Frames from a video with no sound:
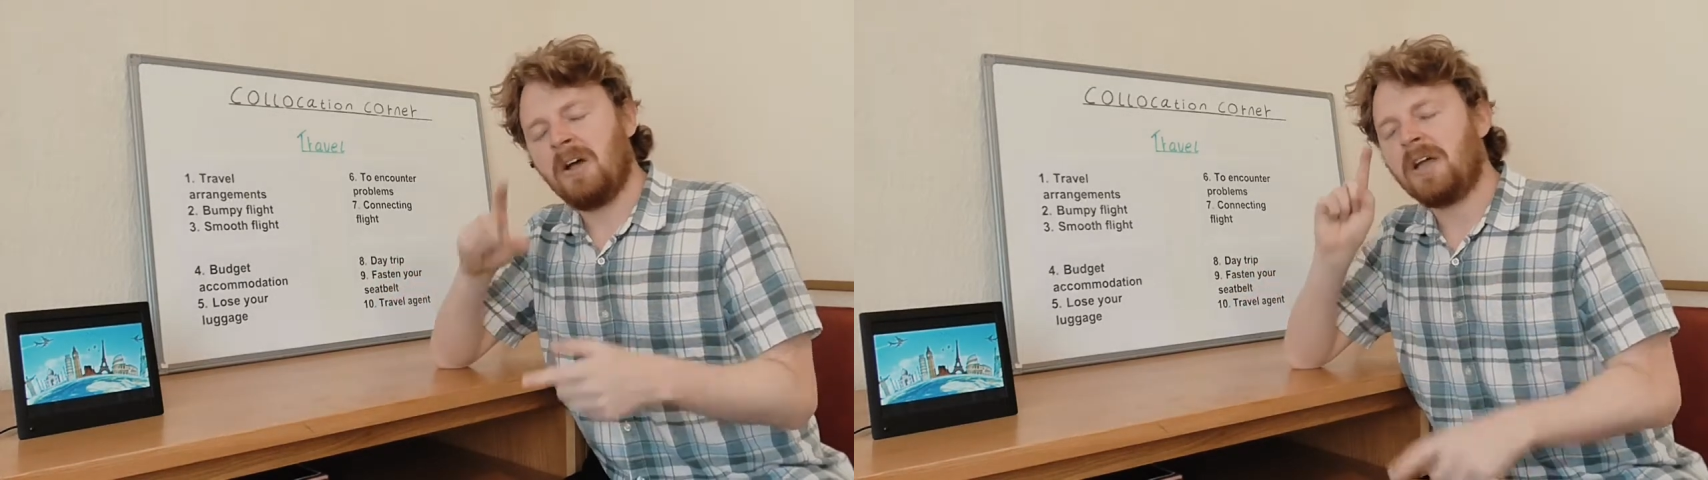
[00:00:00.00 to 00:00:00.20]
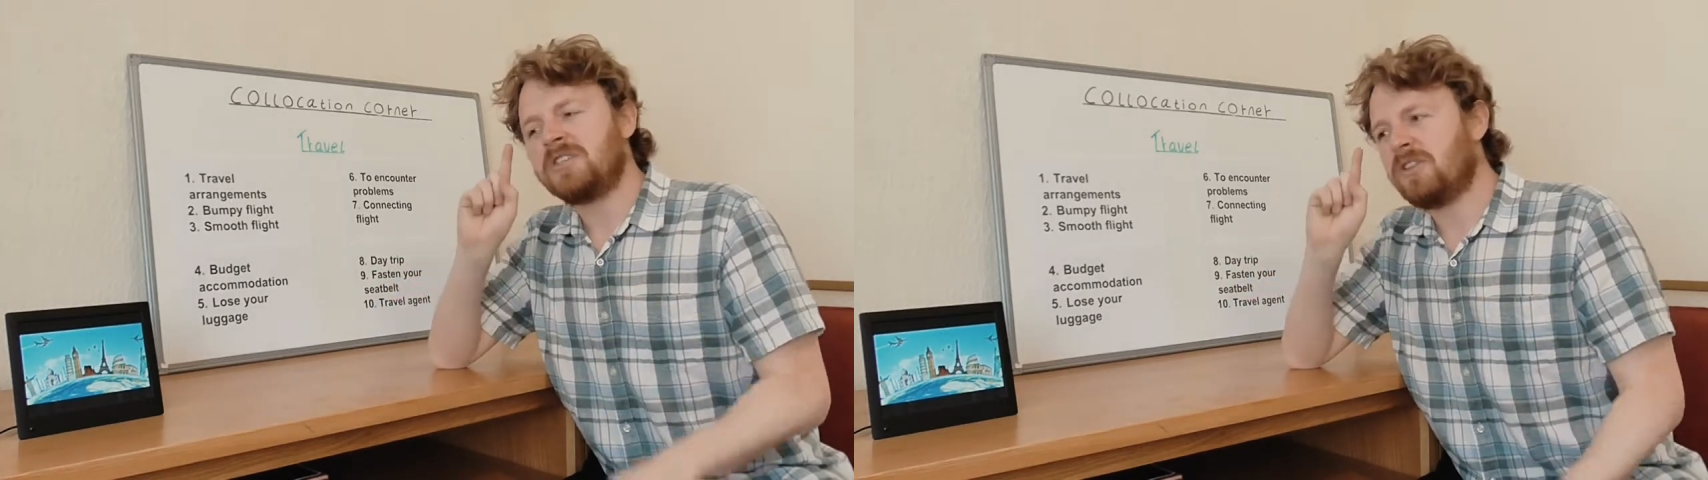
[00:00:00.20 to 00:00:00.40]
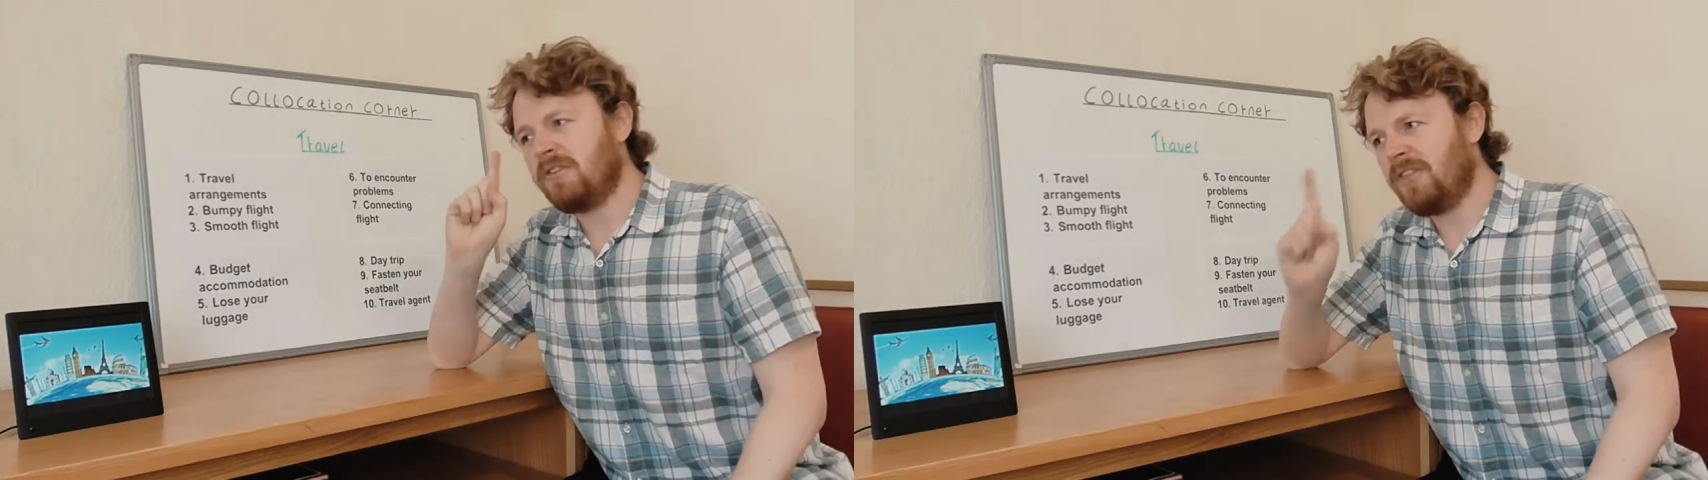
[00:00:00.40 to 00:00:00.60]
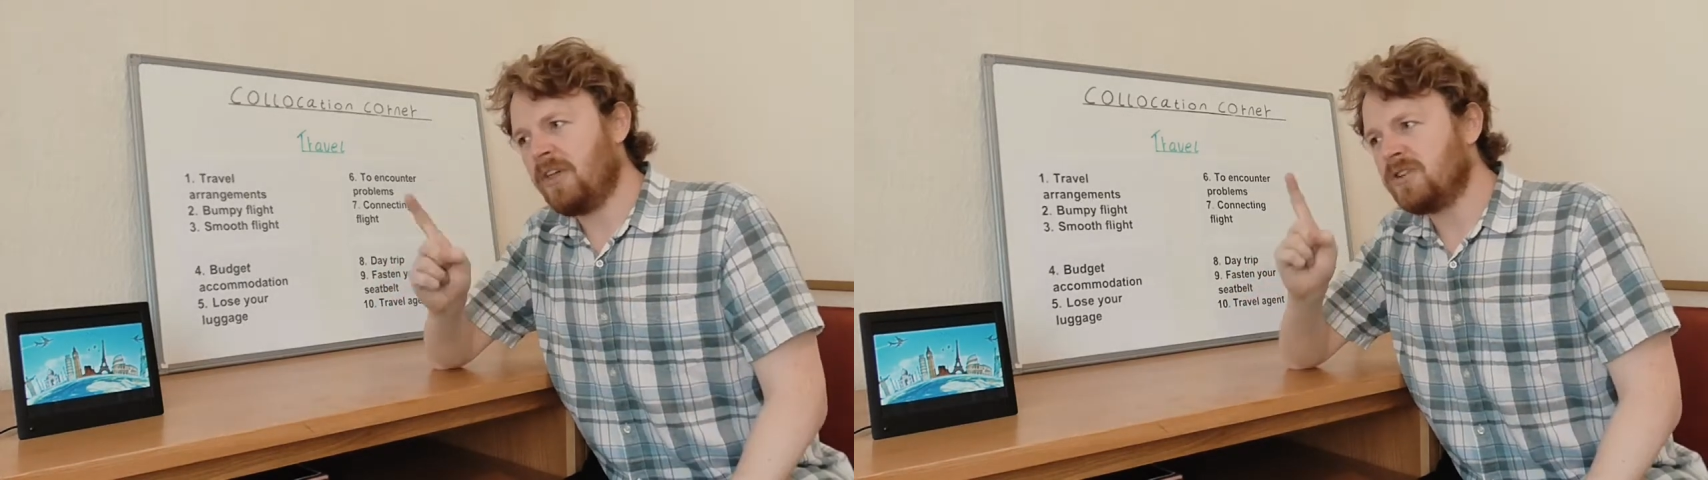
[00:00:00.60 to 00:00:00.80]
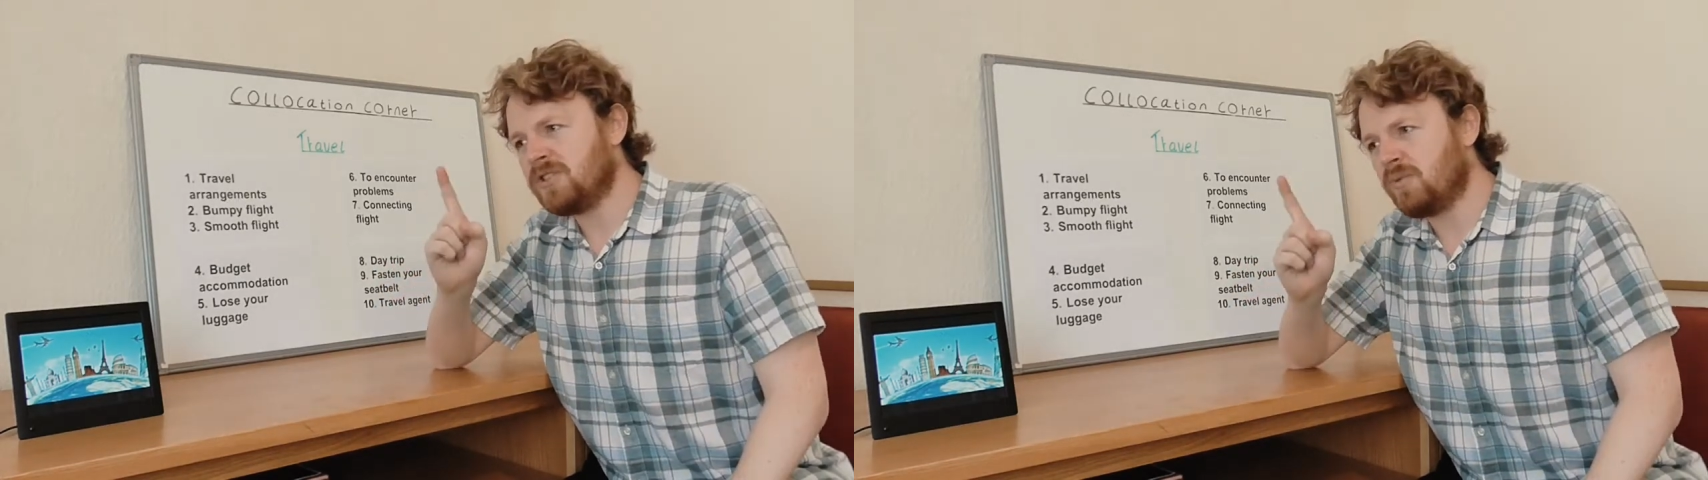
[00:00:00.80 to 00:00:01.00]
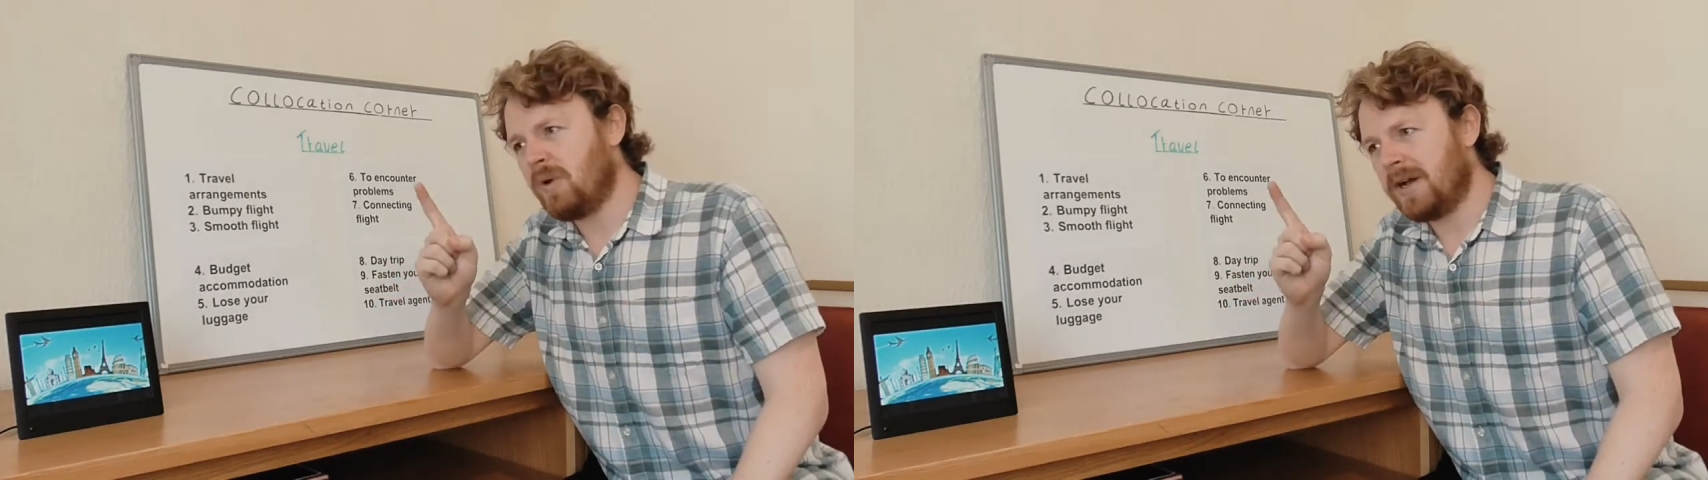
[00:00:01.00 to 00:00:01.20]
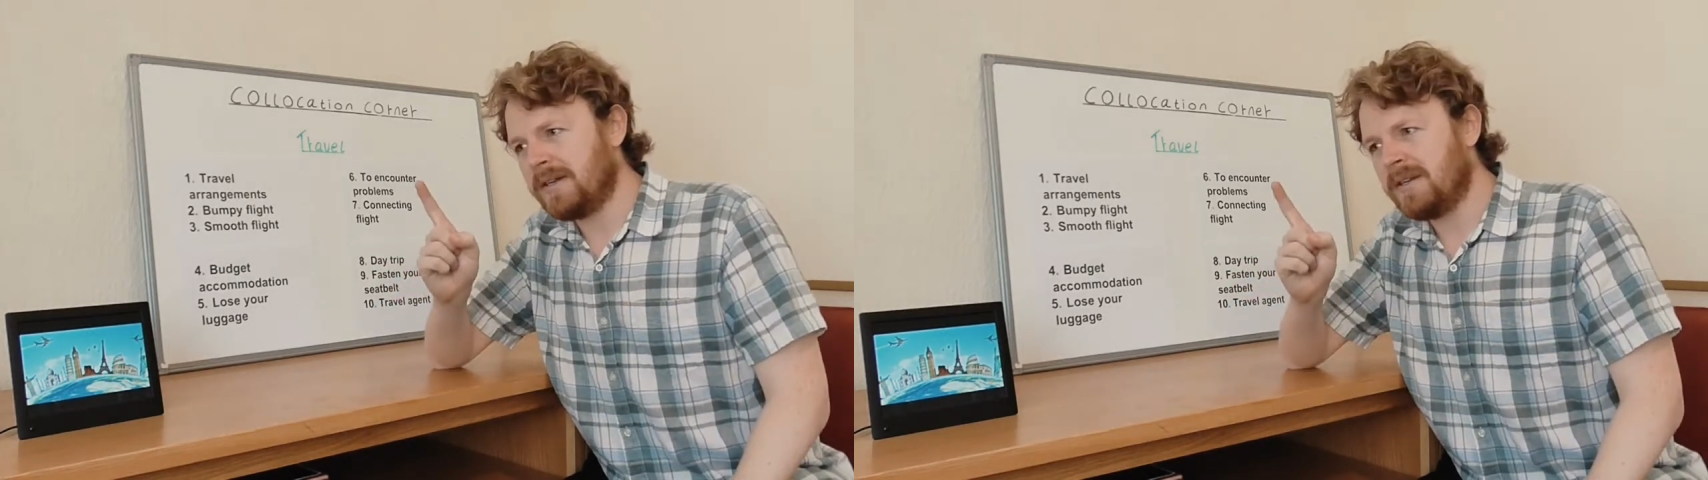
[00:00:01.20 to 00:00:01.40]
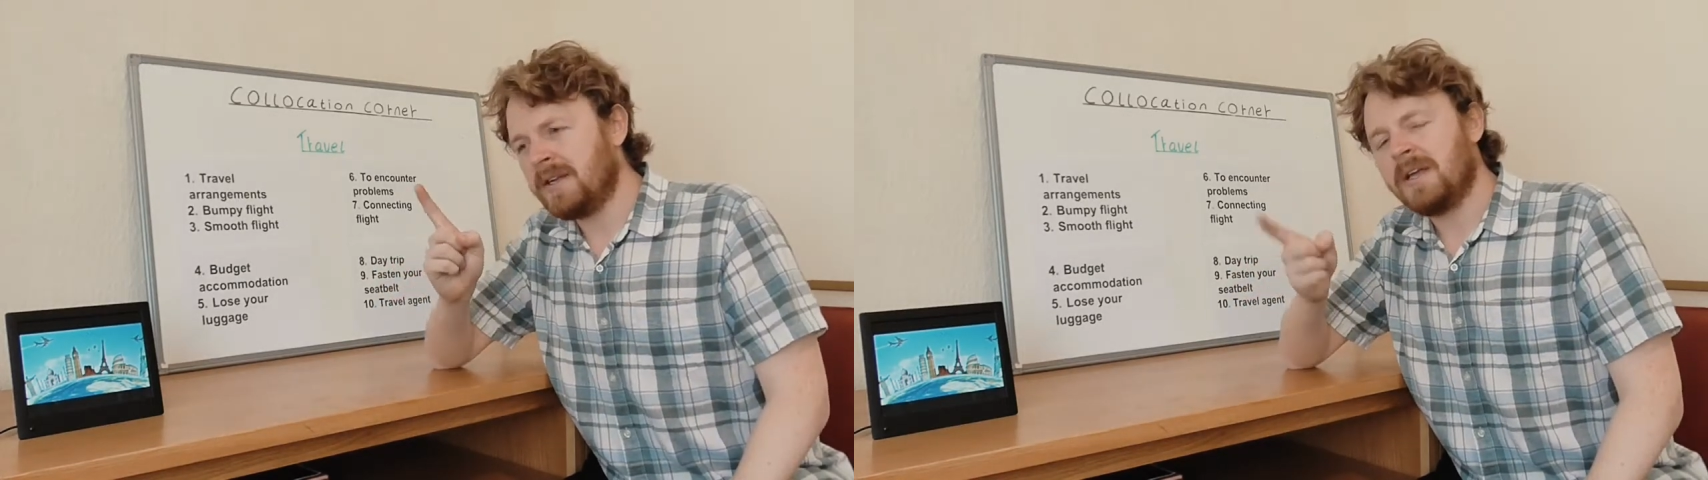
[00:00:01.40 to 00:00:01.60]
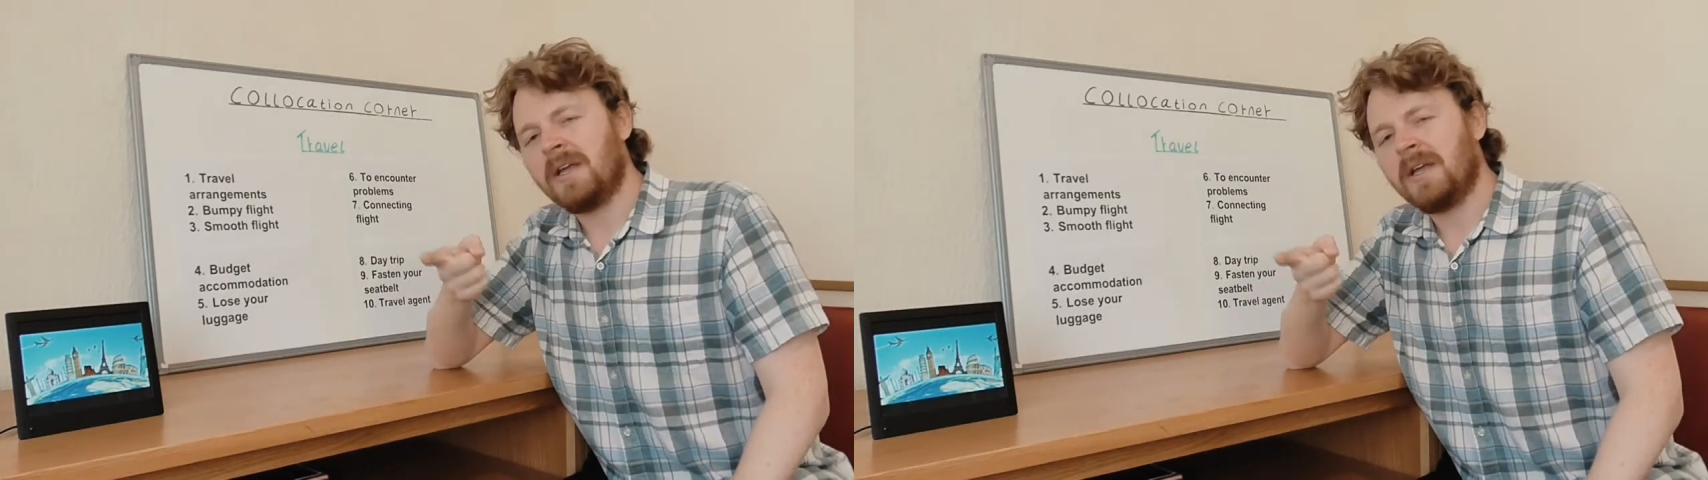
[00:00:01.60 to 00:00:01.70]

Okay, so the first one